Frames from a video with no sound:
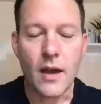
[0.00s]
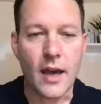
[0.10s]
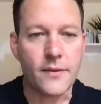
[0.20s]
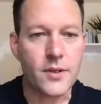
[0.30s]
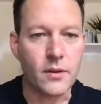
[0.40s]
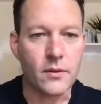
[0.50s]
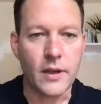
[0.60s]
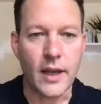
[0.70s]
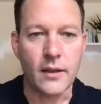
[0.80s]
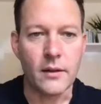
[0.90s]
have to.
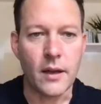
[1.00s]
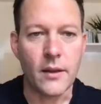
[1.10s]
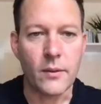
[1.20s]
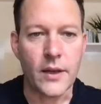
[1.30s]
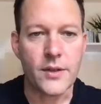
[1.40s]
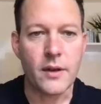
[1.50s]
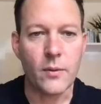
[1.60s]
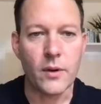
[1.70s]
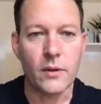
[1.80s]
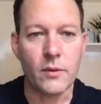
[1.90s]
And the restaurant
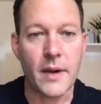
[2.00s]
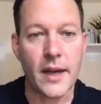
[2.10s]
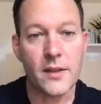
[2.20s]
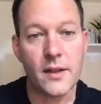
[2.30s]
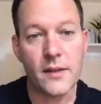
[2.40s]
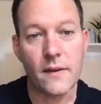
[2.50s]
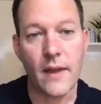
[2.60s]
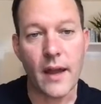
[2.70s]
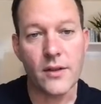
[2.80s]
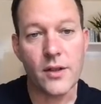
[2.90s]
world reminds us of
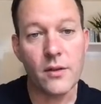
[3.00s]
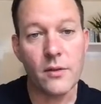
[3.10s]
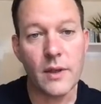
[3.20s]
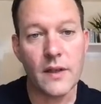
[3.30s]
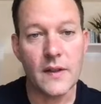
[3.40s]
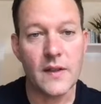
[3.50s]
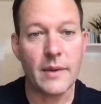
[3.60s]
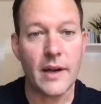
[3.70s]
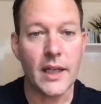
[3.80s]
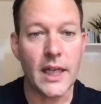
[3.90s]
that too, because it's
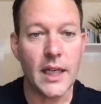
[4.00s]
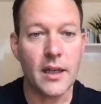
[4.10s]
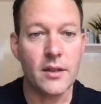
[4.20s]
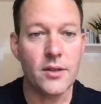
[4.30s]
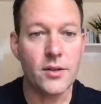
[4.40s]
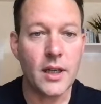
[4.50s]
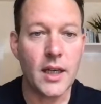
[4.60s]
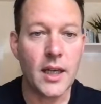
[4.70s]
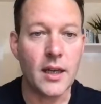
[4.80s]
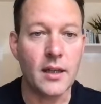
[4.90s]
about eating and
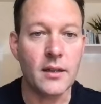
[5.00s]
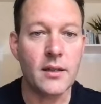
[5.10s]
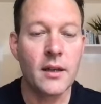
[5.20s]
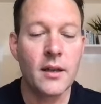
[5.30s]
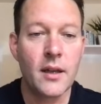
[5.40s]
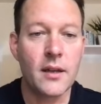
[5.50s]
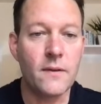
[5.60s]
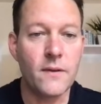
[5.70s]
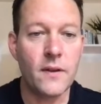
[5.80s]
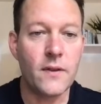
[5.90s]
drinking and
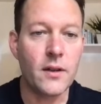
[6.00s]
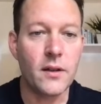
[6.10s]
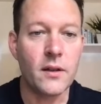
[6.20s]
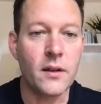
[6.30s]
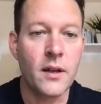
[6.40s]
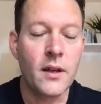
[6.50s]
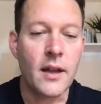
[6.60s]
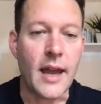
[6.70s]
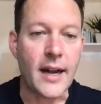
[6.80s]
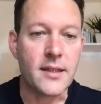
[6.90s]
convivial
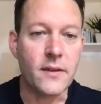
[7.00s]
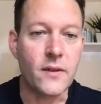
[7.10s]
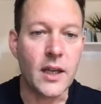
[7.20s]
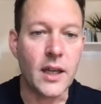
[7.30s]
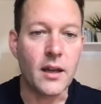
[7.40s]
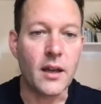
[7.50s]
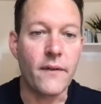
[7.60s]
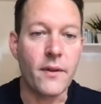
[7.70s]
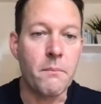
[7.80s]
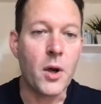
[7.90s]
activity of
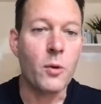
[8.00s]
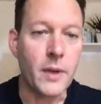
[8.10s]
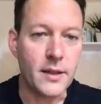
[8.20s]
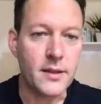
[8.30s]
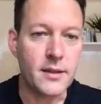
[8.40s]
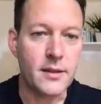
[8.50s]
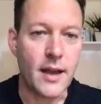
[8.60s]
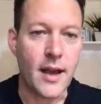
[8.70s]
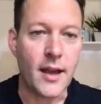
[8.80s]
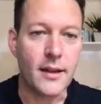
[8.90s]
the moment,
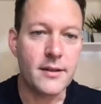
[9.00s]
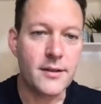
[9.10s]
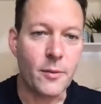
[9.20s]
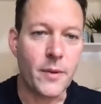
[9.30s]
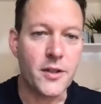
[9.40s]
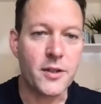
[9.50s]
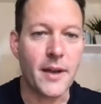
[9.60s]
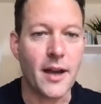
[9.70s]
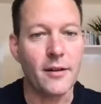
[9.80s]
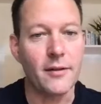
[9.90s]
not so much
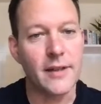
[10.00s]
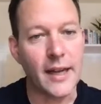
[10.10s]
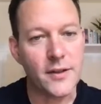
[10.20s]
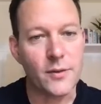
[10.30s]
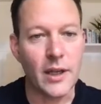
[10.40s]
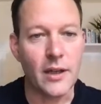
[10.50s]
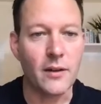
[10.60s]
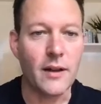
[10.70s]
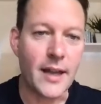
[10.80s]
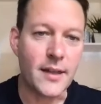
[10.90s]
about next week or
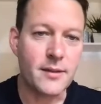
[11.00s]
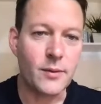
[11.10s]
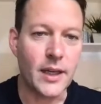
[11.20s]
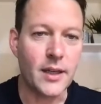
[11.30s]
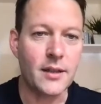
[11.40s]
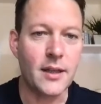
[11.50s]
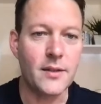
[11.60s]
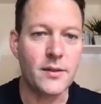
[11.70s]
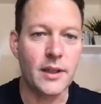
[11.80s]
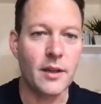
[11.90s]
last week.
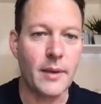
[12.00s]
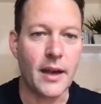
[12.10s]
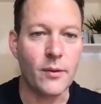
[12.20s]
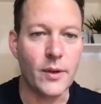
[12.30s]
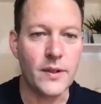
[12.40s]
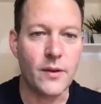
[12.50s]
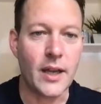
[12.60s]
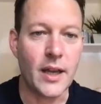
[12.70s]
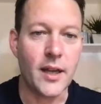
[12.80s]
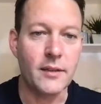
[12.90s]
It's really about what's going
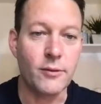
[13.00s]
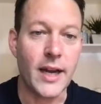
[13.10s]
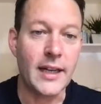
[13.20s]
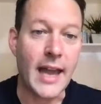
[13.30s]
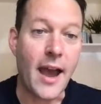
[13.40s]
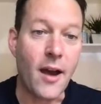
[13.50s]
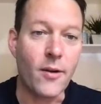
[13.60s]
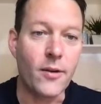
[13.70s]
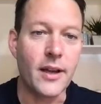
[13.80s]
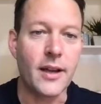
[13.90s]
on right now.
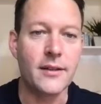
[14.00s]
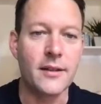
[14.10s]
And